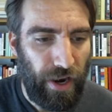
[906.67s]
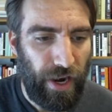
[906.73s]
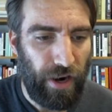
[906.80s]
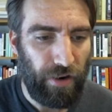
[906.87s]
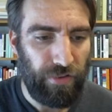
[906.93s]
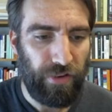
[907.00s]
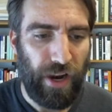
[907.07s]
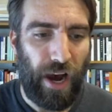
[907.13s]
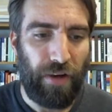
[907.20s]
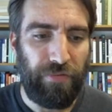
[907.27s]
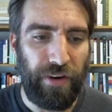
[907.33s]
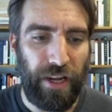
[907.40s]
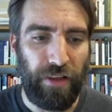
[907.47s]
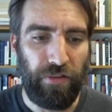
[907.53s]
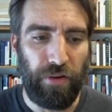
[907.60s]

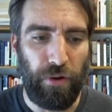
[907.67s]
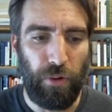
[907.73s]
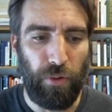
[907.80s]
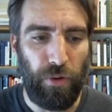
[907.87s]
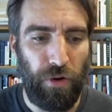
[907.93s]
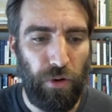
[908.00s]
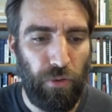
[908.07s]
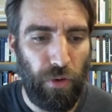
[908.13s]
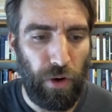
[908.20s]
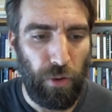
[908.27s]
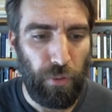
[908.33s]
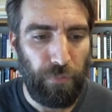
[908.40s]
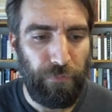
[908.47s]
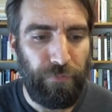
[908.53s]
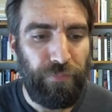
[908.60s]
Aristophanes, who, who
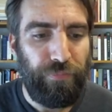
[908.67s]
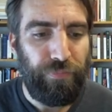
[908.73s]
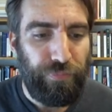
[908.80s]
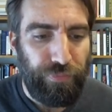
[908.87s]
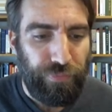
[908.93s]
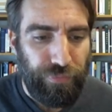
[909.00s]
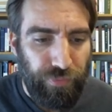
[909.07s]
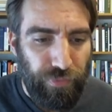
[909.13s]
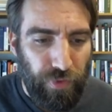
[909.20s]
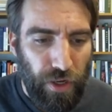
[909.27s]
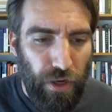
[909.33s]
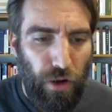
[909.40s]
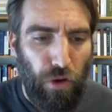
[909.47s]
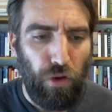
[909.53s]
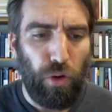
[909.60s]
wrote,
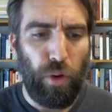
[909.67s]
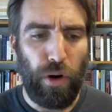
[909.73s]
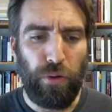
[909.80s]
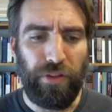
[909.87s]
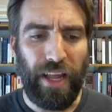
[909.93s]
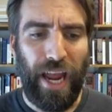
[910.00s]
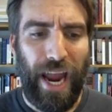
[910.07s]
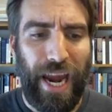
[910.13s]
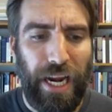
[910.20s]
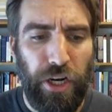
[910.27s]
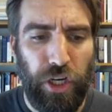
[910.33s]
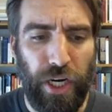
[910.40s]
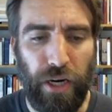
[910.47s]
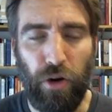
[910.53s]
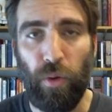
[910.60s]
quote, the
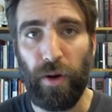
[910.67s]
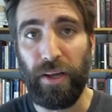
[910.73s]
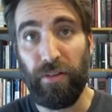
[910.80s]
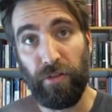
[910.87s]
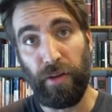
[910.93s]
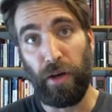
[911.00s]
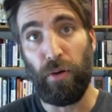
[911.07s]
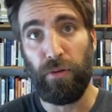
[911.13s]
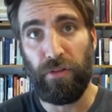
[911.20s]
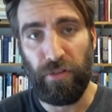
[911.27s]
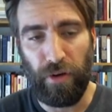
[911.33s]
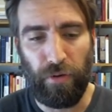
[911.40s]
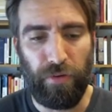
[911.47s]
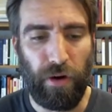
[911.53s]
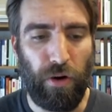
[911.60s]
ancient coins, the old
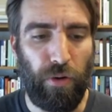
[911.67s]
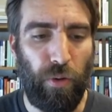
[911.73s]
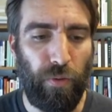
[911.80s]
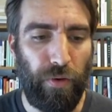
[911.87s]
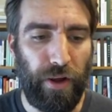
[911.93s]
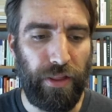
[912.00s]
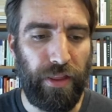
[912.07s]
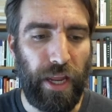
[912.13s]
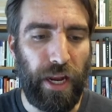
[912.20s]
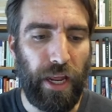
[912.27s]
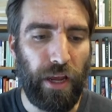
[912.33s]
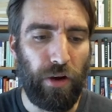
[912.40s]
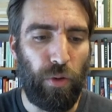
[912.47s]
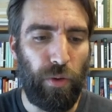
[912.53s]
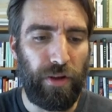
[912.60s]
silver
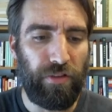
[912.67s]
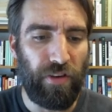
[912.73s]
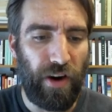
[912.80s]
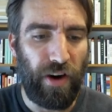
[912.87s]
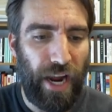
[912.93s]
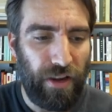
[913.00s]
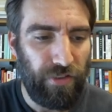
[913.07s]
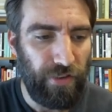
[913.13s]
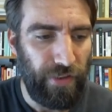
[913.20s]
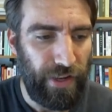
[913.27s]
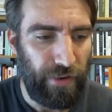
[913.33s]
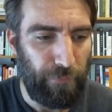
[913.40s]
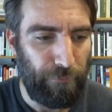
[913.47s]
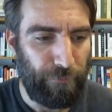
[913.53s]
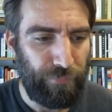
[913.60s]
Athenian coins, are
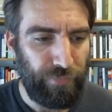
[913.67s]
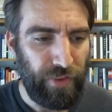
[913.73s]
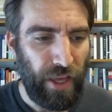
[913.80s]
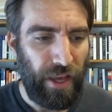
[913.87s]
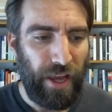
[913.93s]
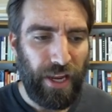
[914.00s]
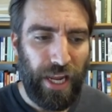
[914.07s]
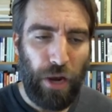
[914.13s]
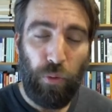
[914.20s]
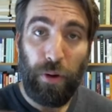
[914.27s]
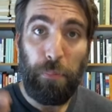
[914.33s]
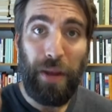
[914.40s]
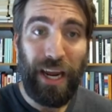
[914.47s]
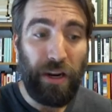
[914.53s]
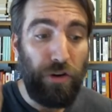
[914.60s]
excellent, yet we
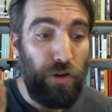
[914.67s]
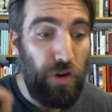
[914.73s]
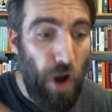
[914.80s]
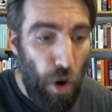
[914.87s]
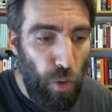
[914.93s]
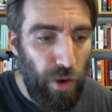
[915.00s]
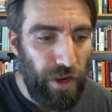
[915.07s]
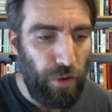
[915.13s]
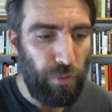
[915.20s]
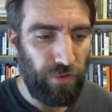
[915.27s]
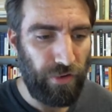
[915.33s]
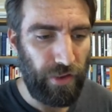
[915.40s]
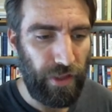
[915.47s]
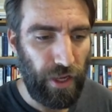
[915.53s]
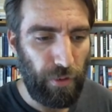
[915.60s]
make no use
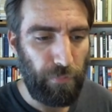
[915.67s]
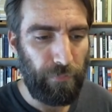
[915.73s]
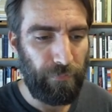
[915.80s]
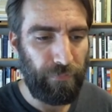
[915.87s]
of them